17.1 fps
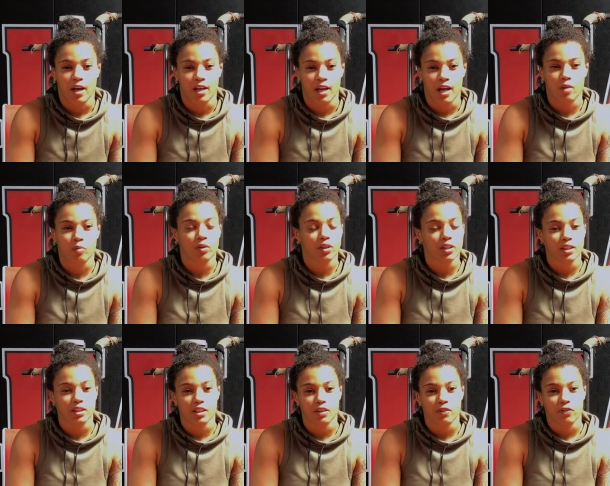And I
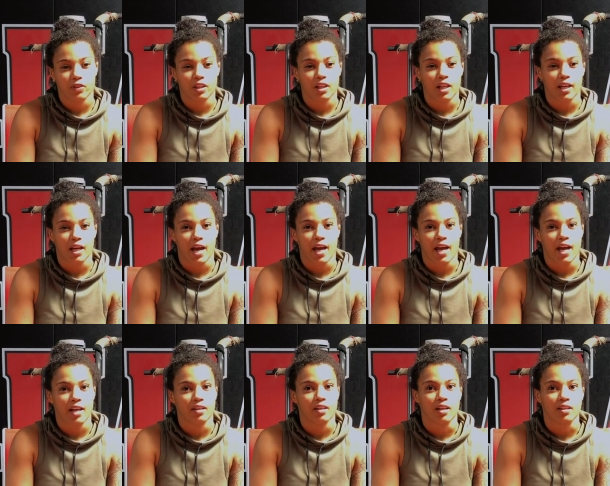really did feel like I
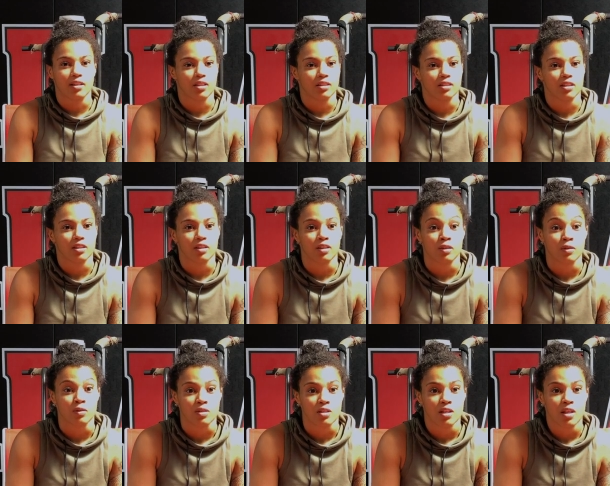had nothing to
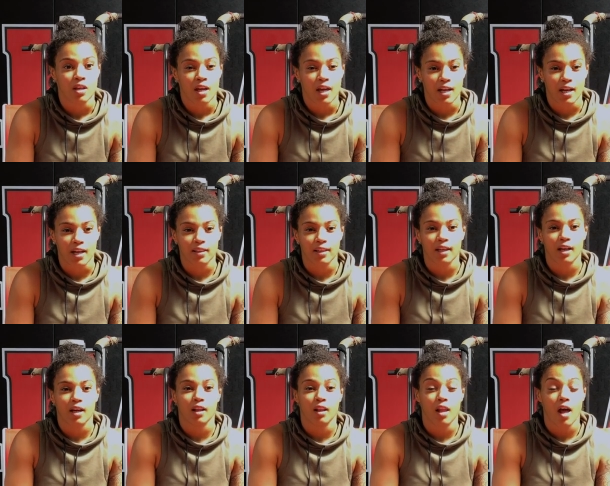lose, and I
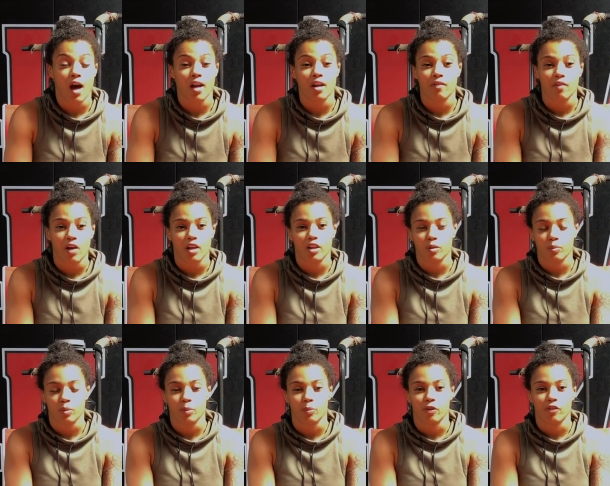think a lot of other
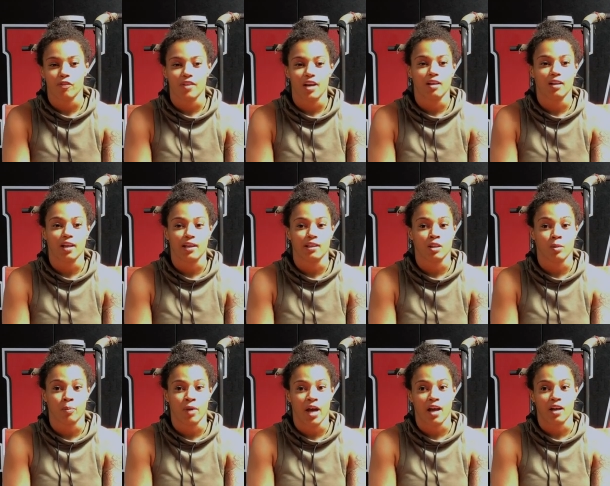people felt like
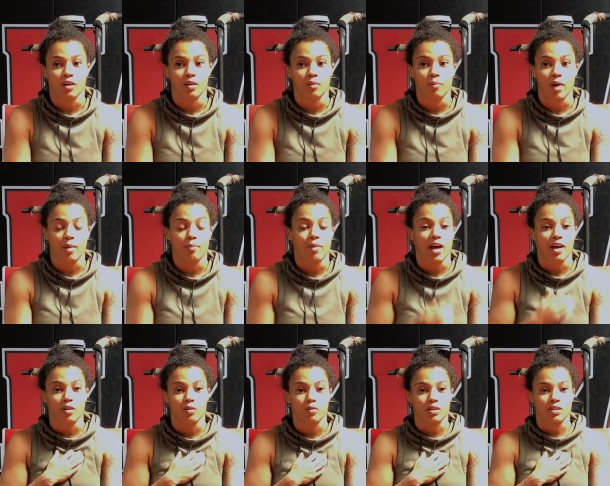my
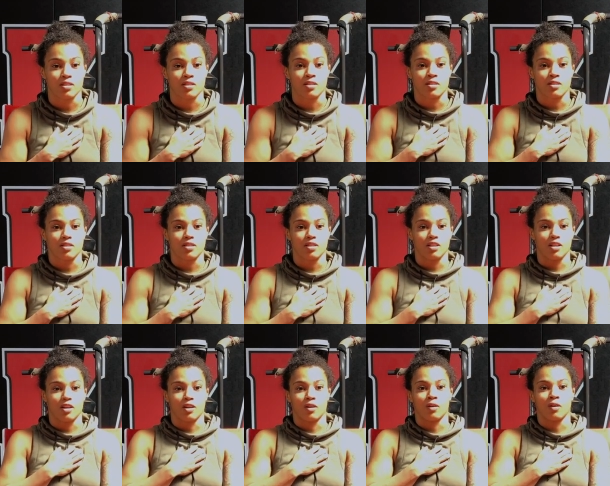back was, you
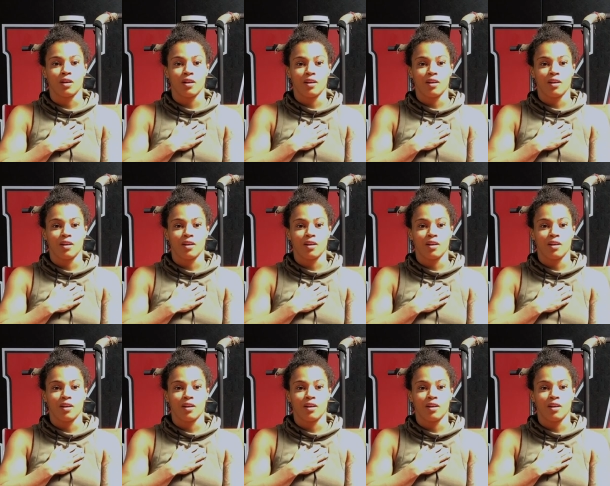know,